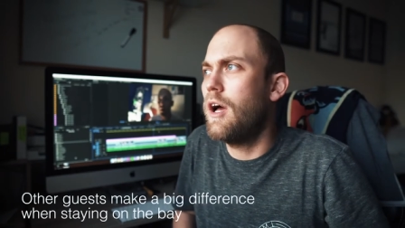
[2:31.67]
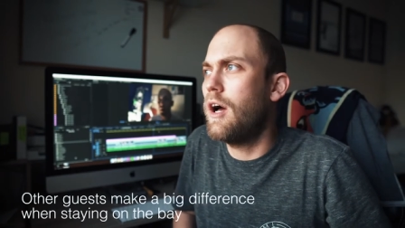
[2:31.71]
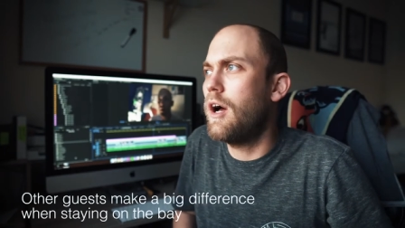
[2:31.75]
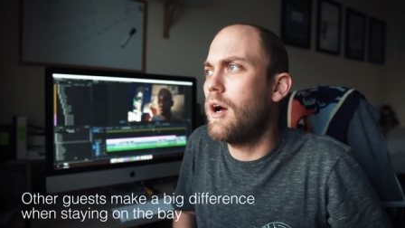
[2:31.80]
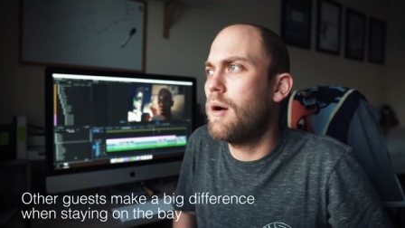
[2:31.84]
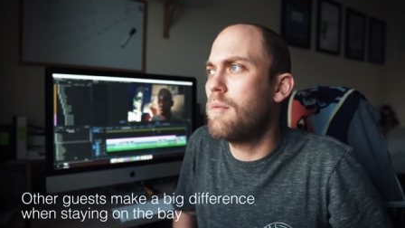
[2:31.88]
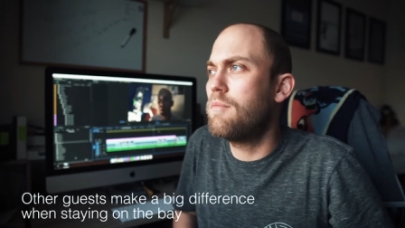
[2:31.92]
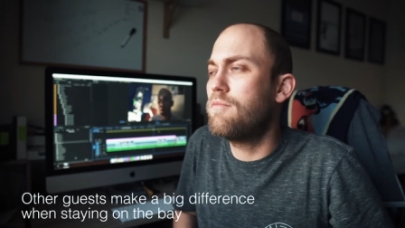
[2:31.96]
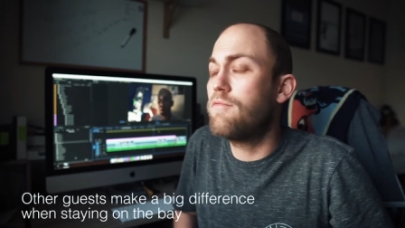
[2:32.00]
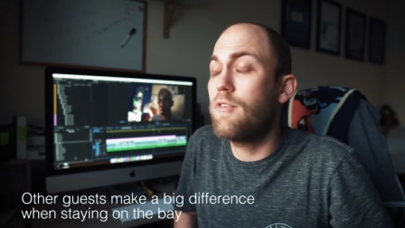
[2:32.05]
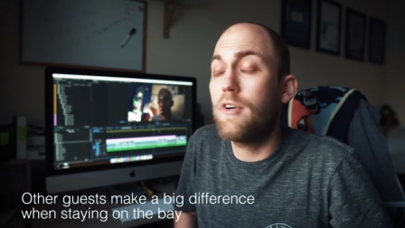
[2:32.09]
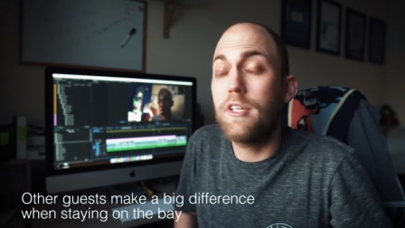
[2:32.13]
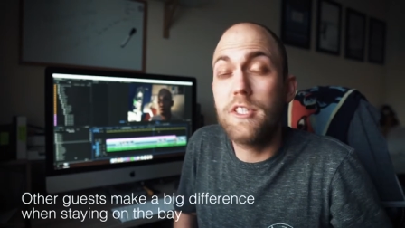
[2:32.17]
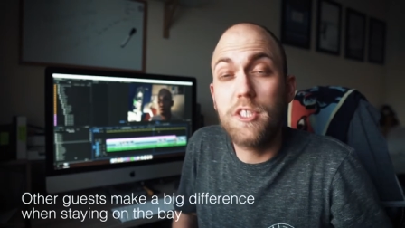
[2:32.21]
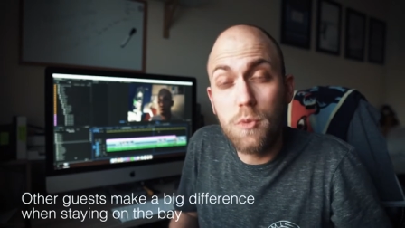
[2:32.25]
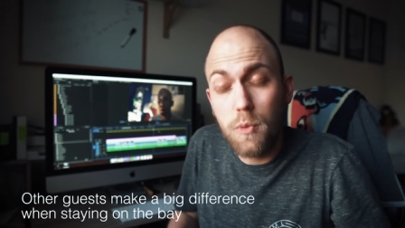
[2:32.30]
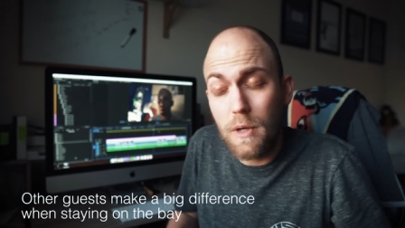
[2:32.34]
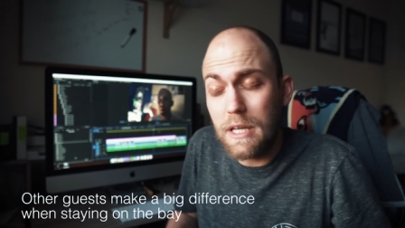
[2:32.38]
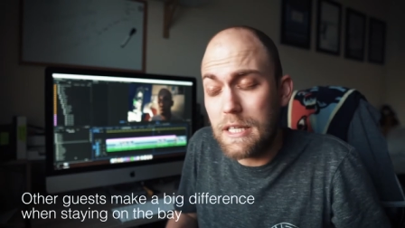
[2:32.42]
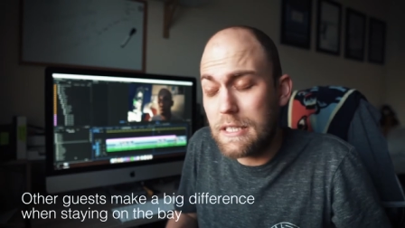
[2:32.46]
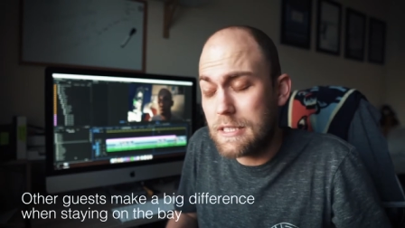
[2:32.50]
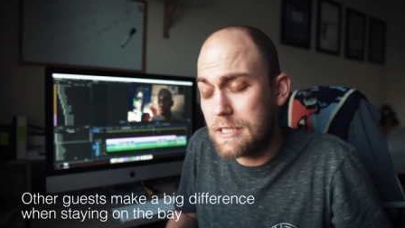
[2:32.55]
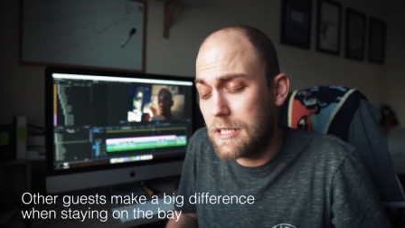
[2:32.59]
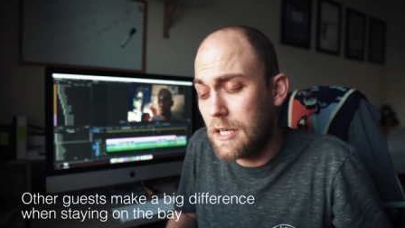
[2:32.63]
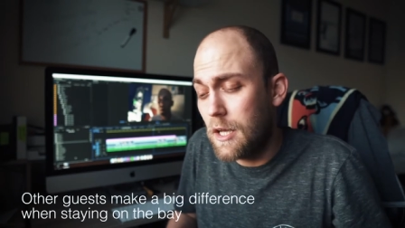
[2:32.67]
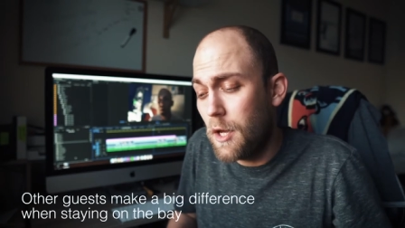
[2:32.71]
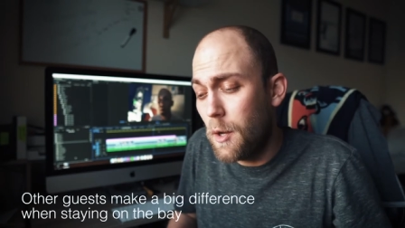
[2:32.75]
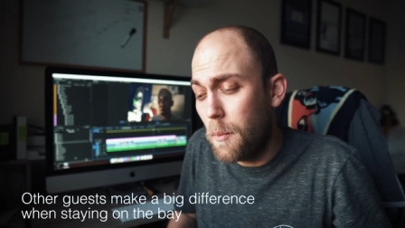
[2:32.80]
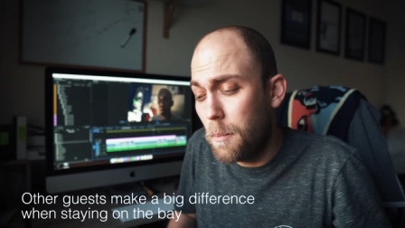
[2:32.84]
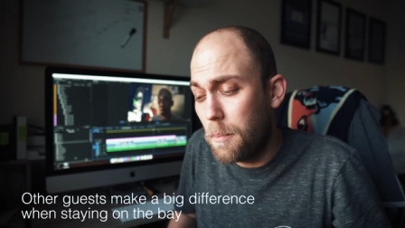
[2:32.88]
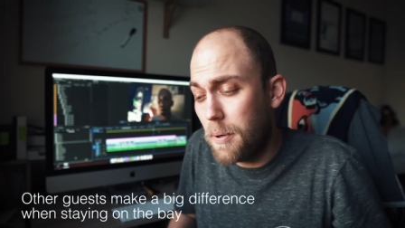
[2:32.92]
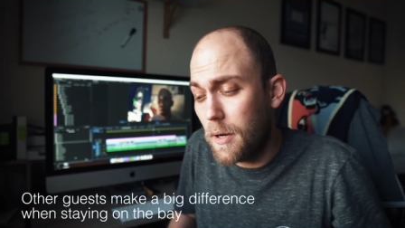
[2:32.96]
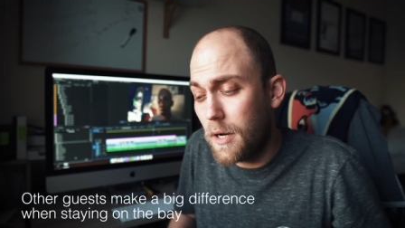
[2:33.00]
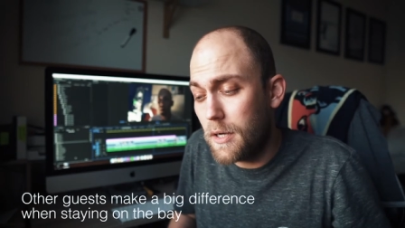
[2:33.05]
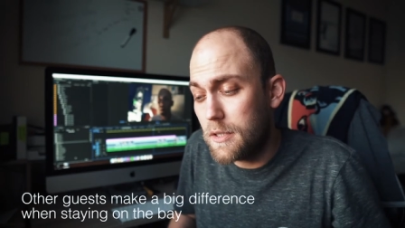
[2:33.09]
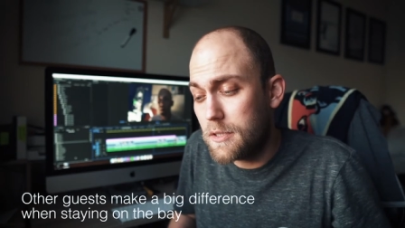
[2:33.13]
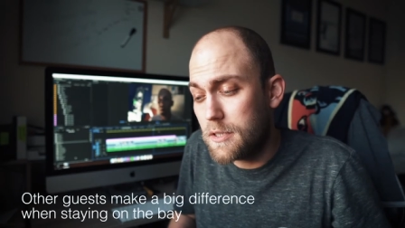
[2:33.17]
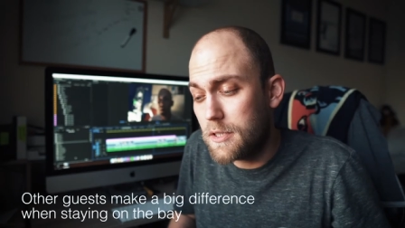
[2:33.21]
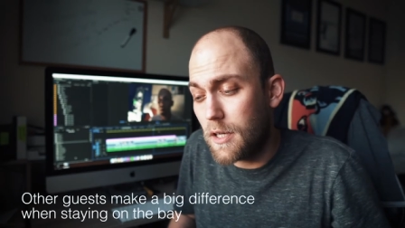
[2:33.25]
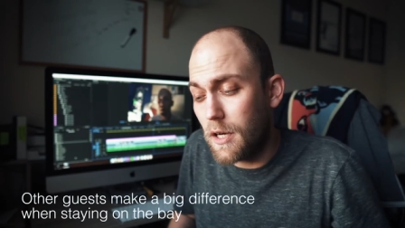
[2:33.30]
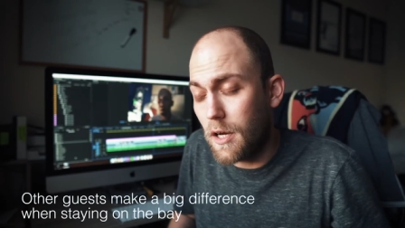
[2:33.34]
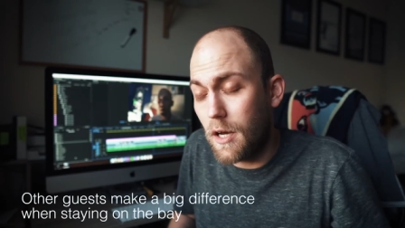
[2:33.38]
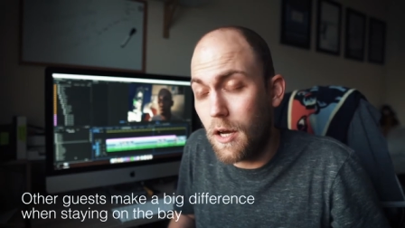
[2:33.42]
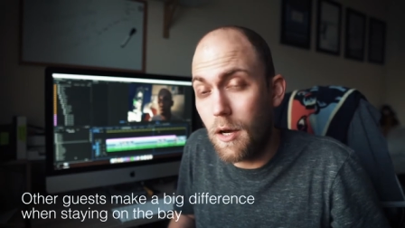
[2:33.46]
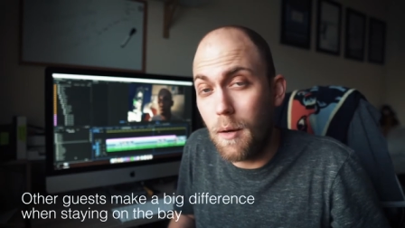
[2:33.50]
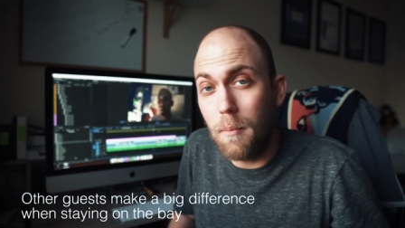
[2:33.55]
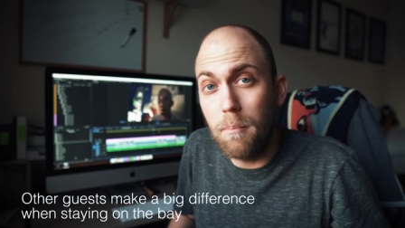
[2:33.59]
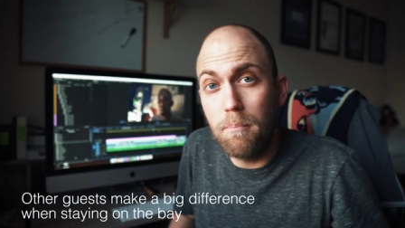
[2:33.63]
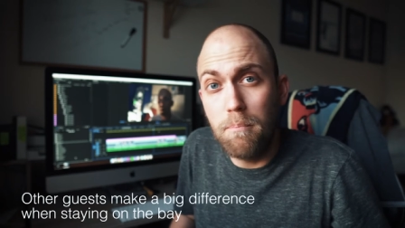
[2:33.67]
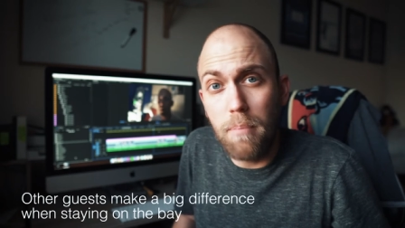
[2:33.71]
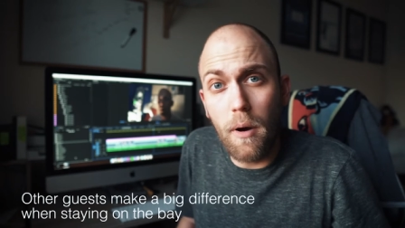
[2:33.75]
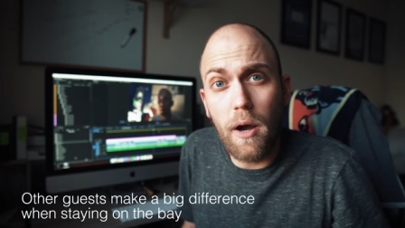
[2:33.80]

um, very sweet, but um,